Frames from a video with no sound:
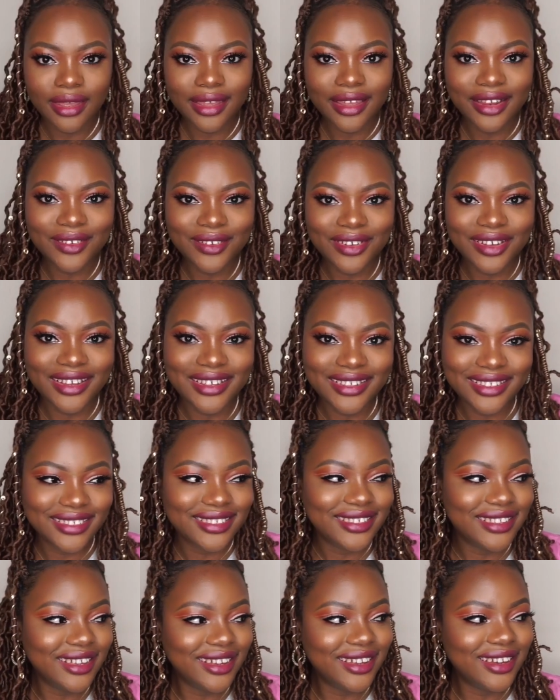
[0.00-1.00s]
Hello guys,
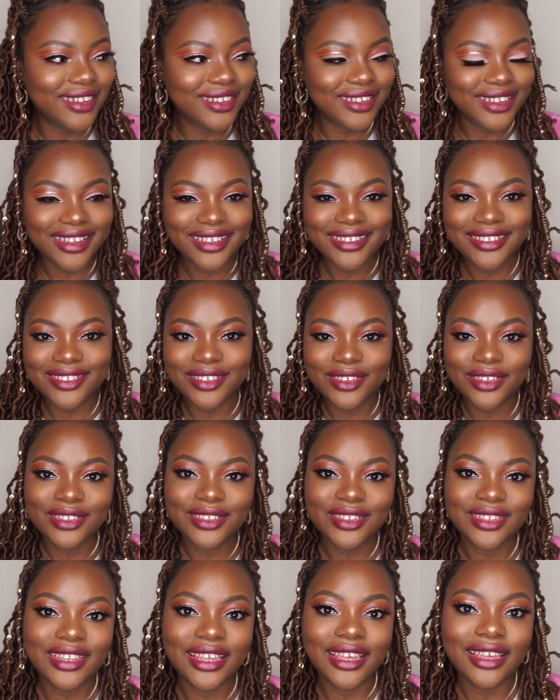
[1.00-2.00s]
how are you guys doing
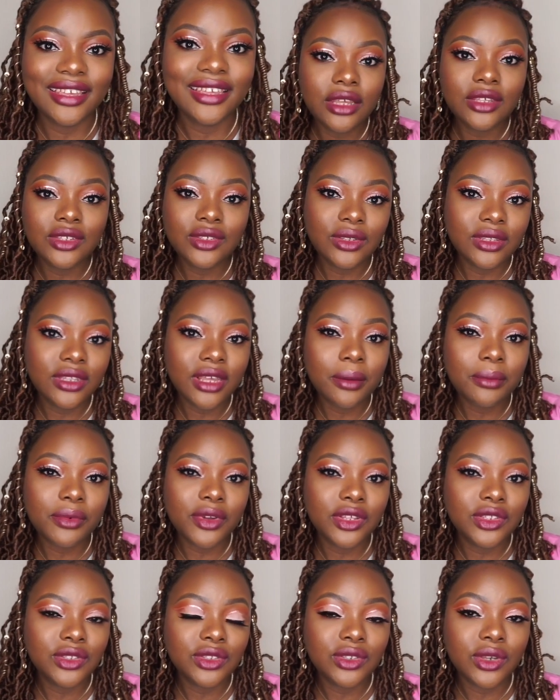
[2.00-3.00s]
today? Today I'm
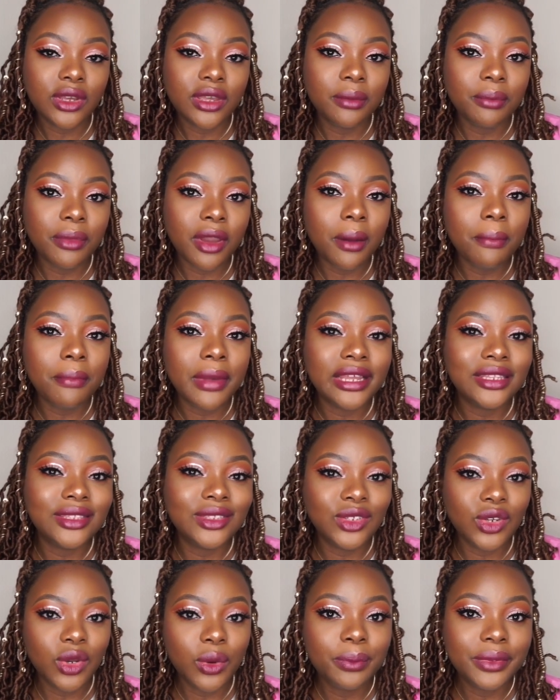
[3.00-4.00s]
going to talk about my
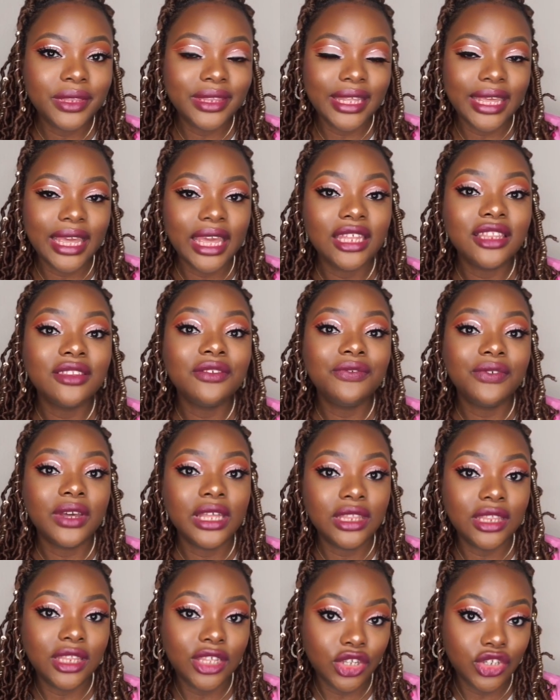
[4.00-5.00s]
top 10
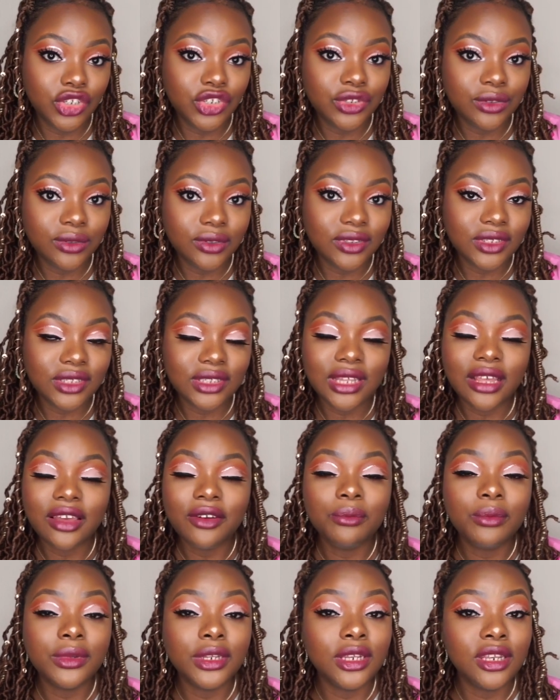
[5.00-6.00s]
foundations that
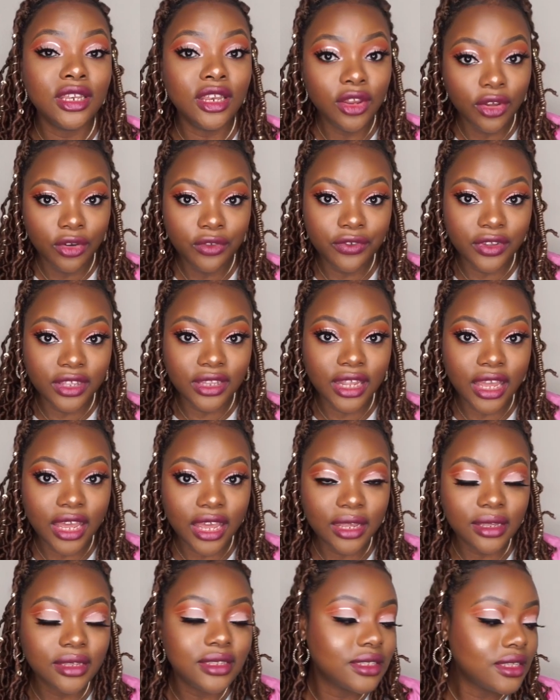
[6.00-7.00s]
I've been loving,
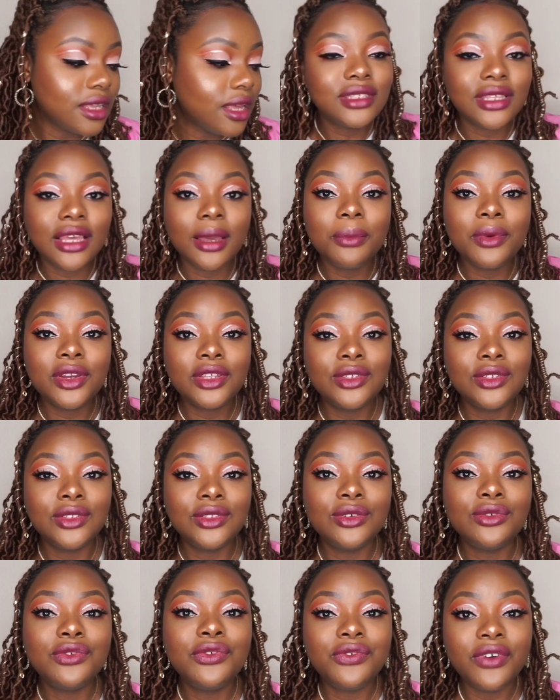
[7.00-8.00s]
guys. I'm going to
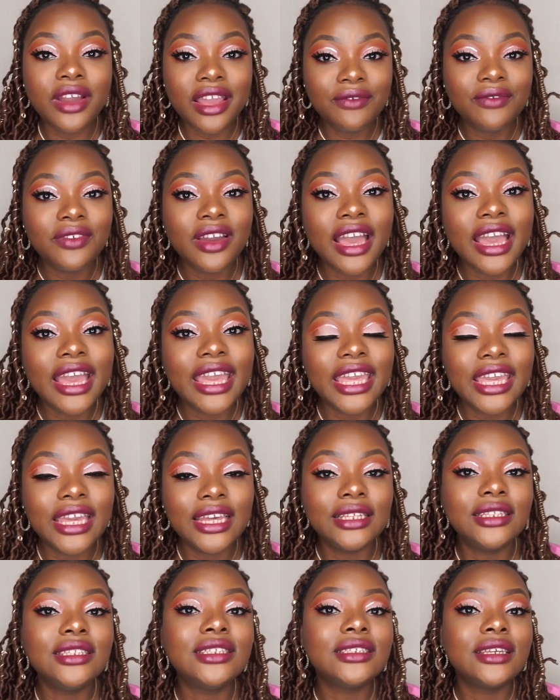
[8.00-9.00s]
do 5
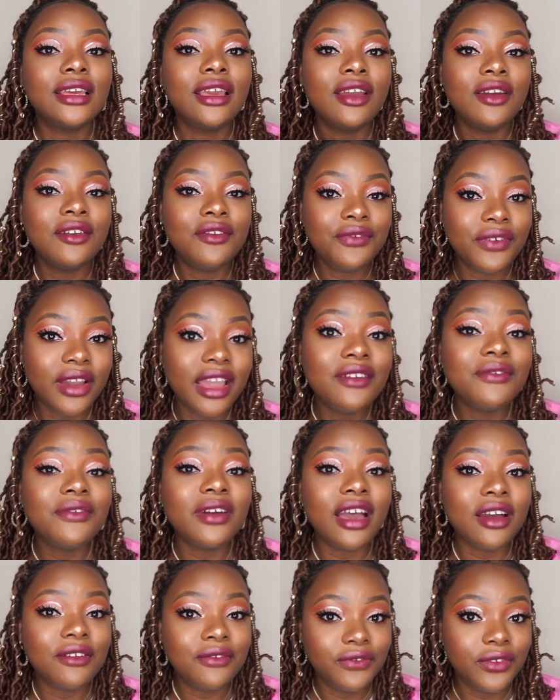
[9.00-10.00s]
high-end, 5
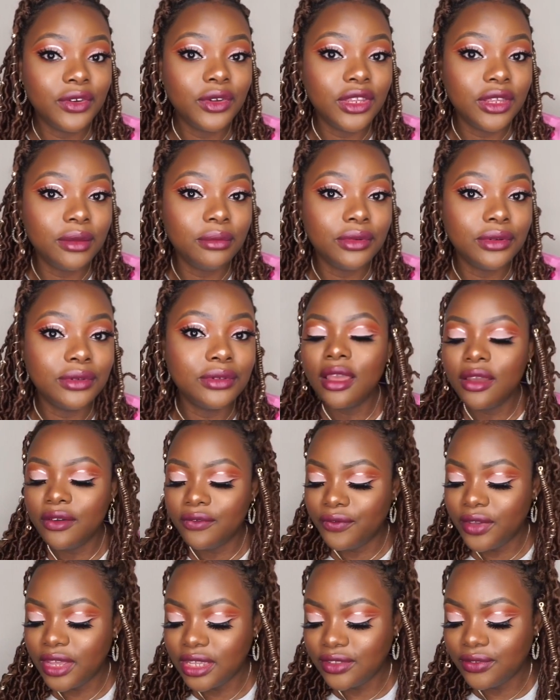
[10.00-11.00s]
affordable.
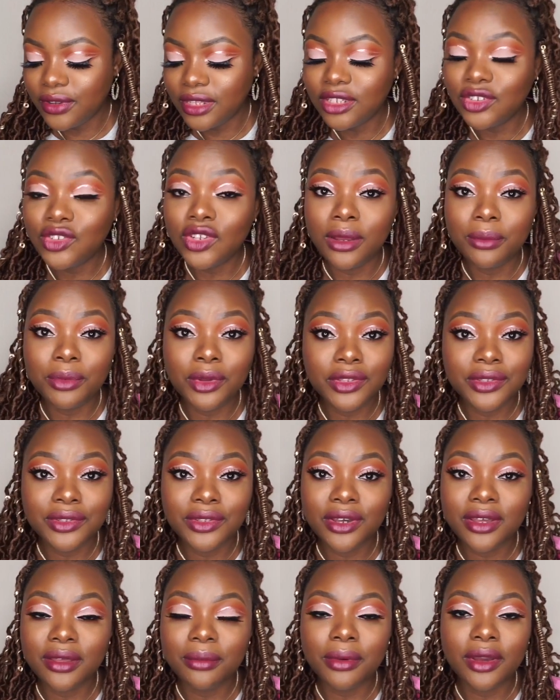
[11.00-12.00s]
First foundation I'm going to
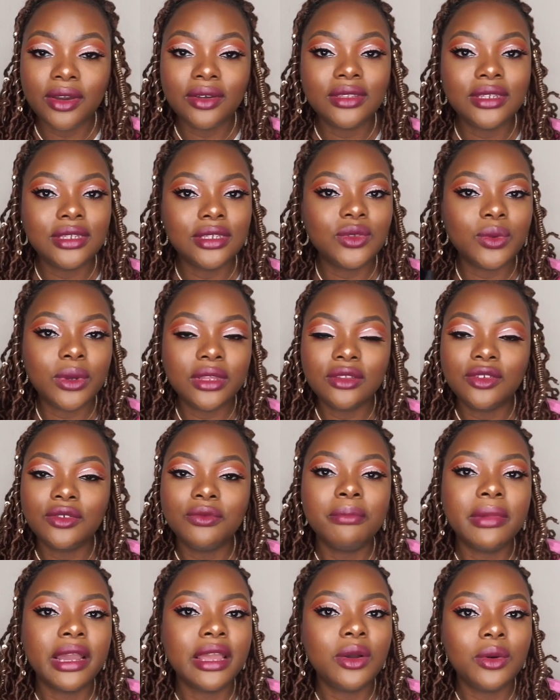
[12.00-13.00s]
talk about is one of
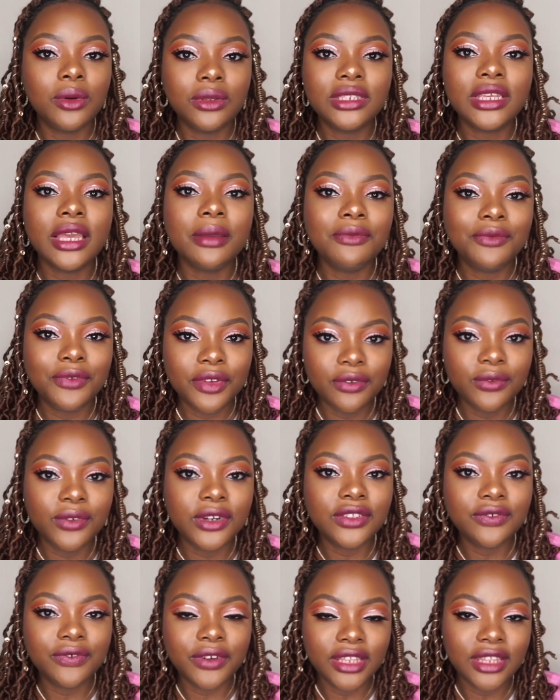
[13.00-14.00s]
my all-time favorite
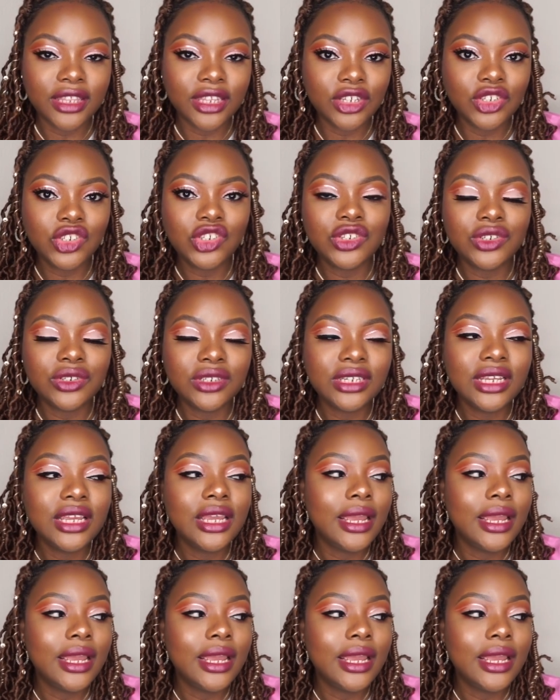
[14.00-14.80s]
foundation,